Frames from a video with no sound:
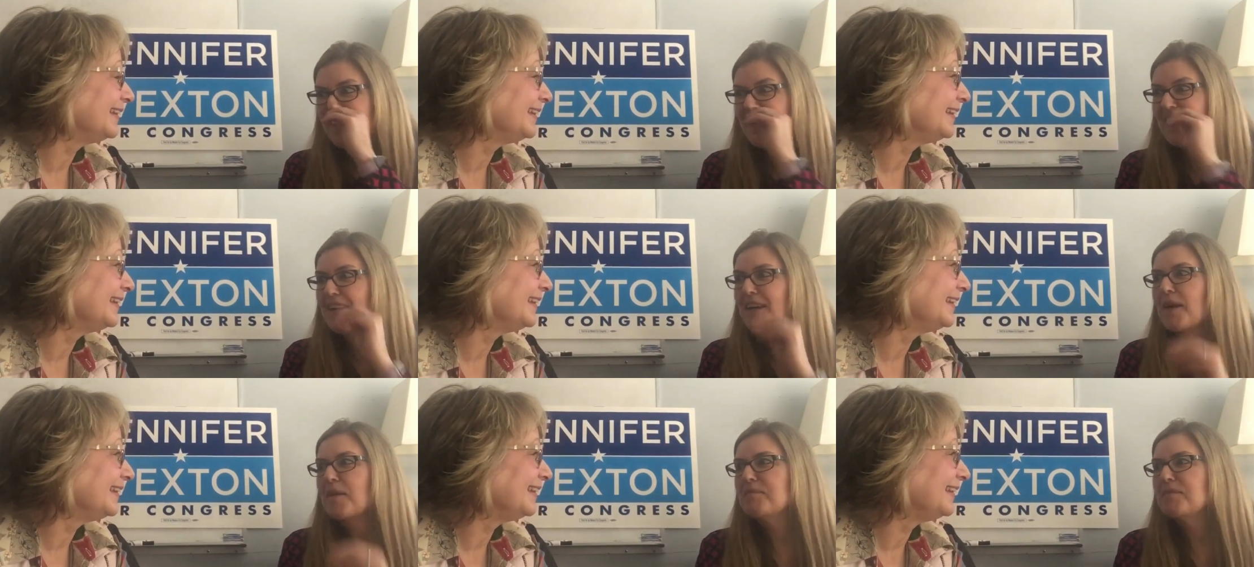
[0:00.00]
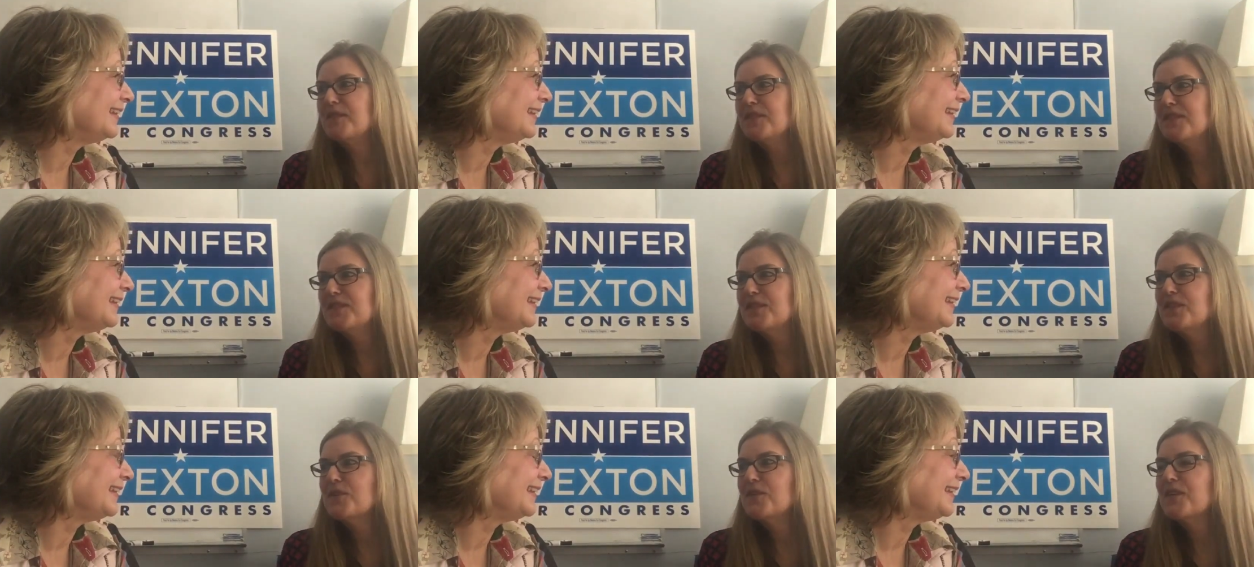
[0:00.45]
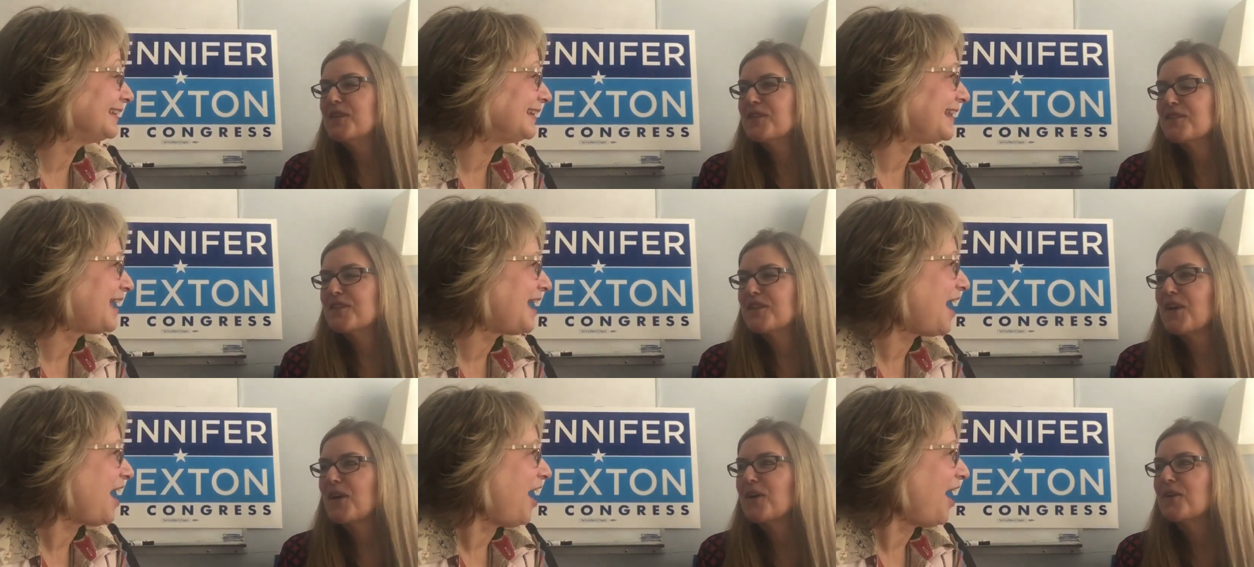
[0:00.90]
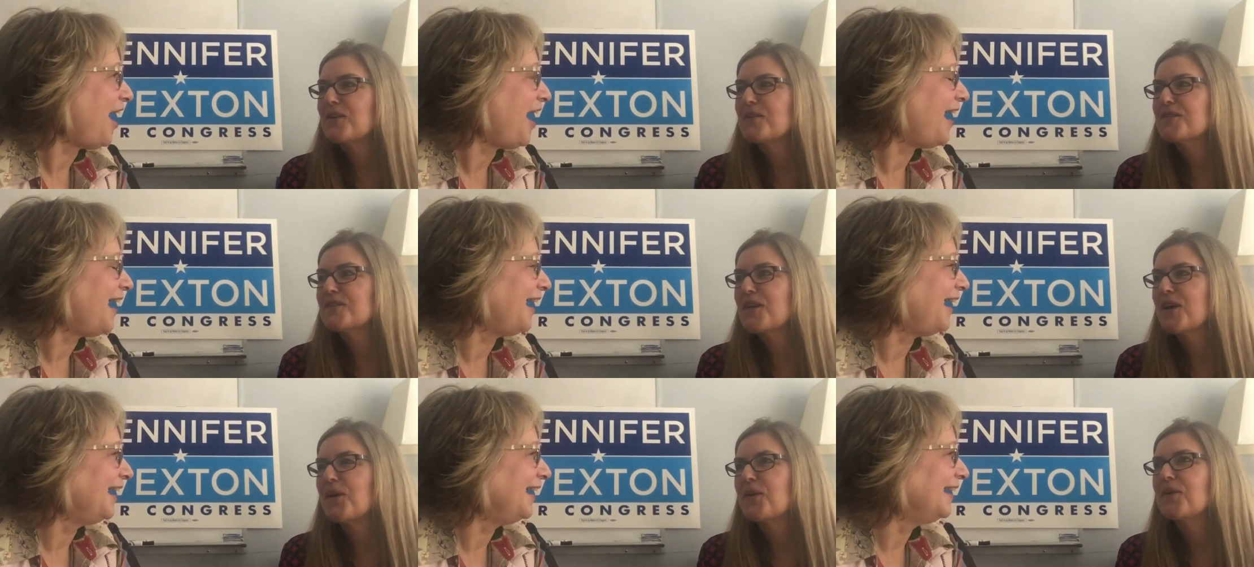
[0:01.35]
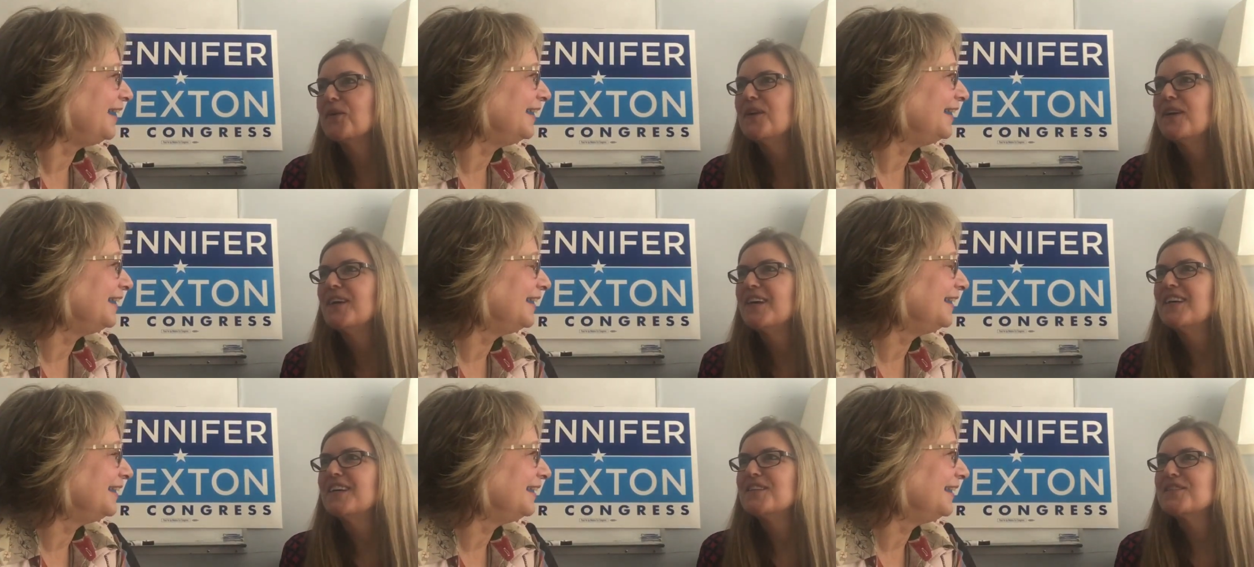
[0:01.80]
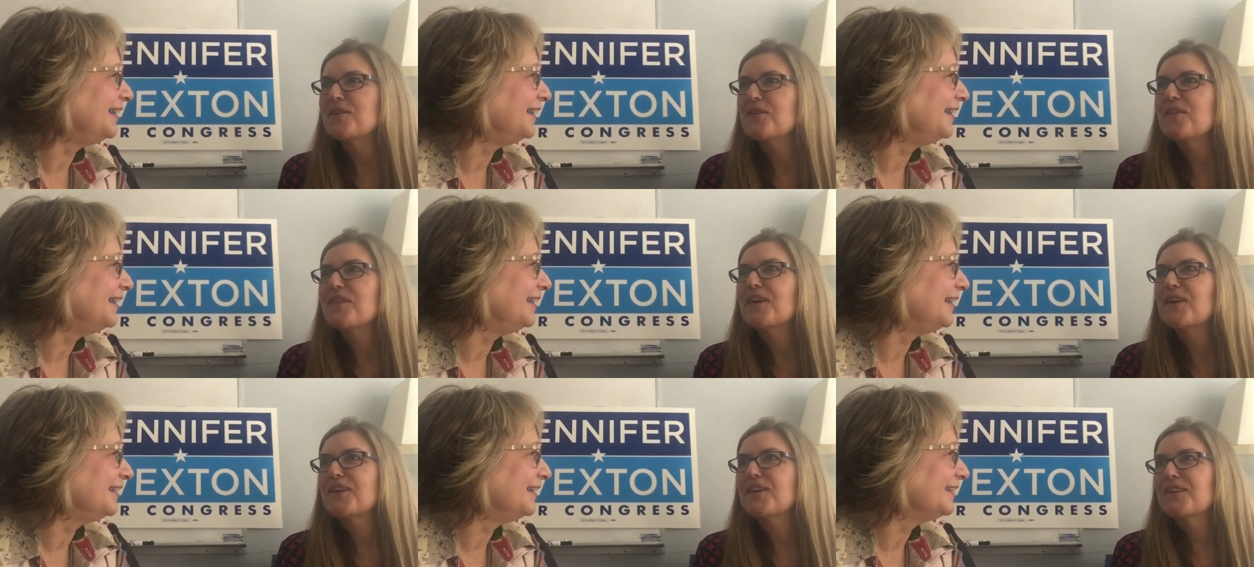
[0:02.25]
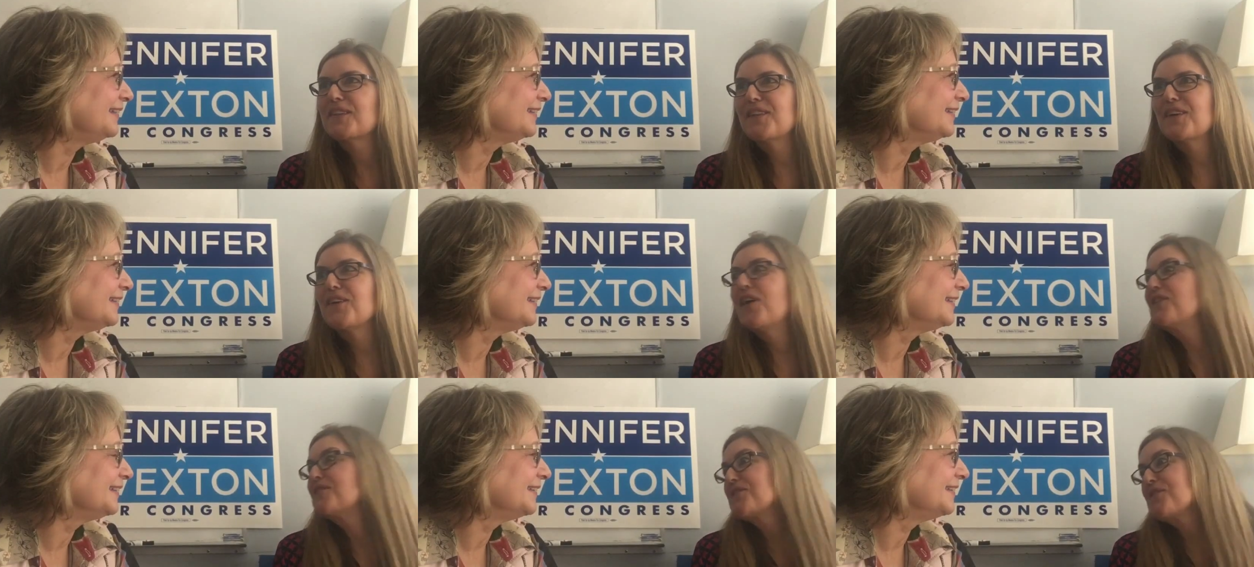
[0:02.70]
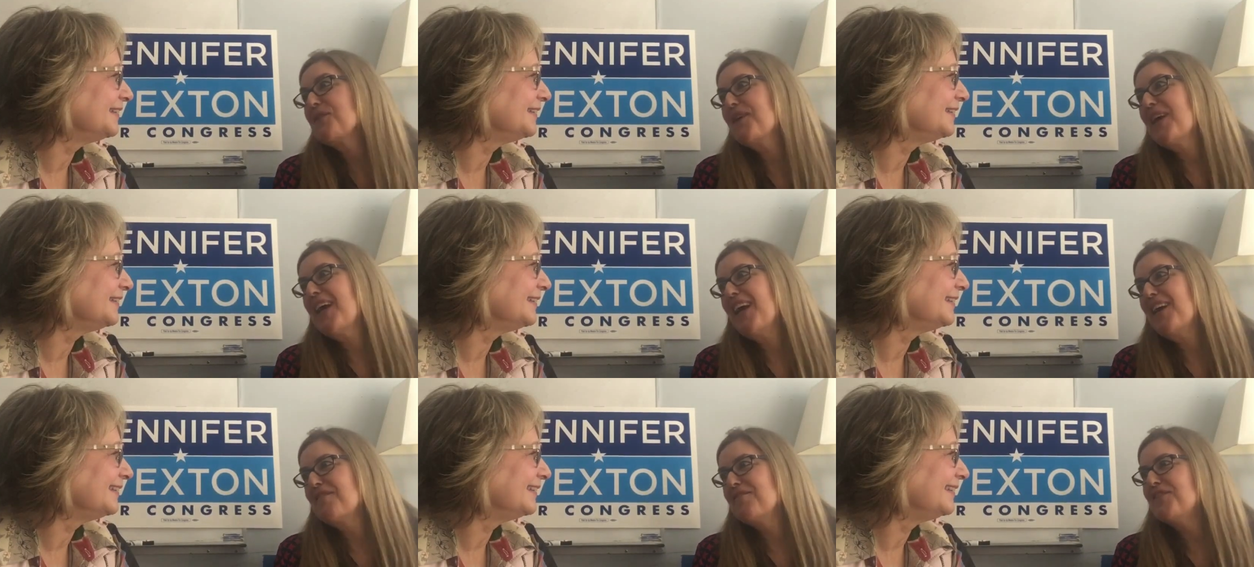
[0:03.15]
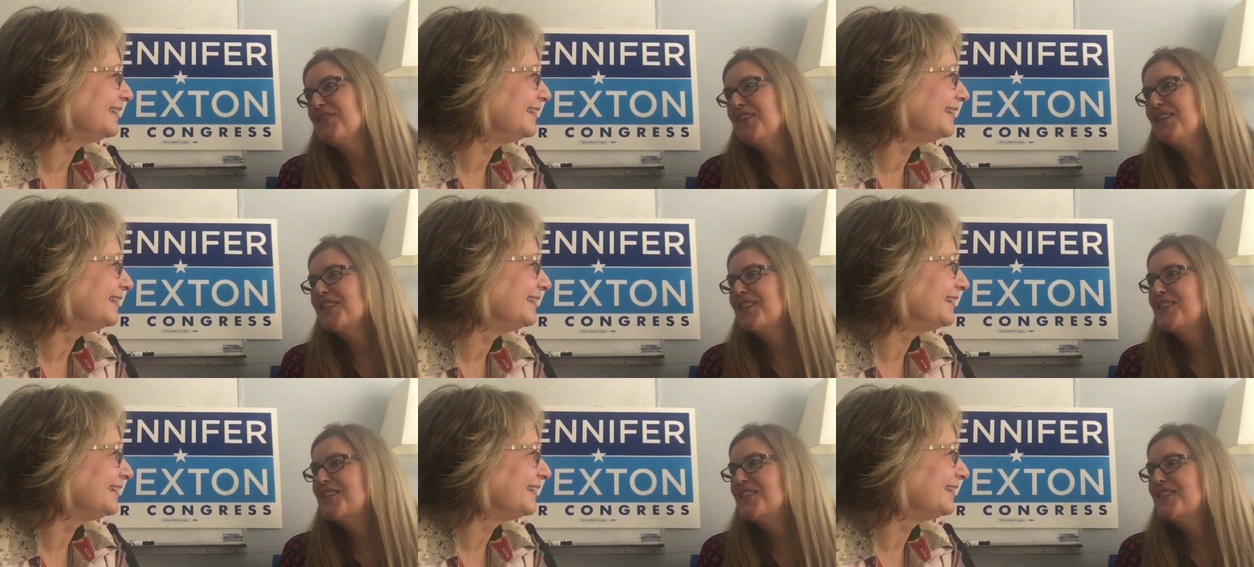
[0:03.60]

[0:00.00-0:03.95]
Speaker 1: couple, two years ago, so so they're they're also a handful.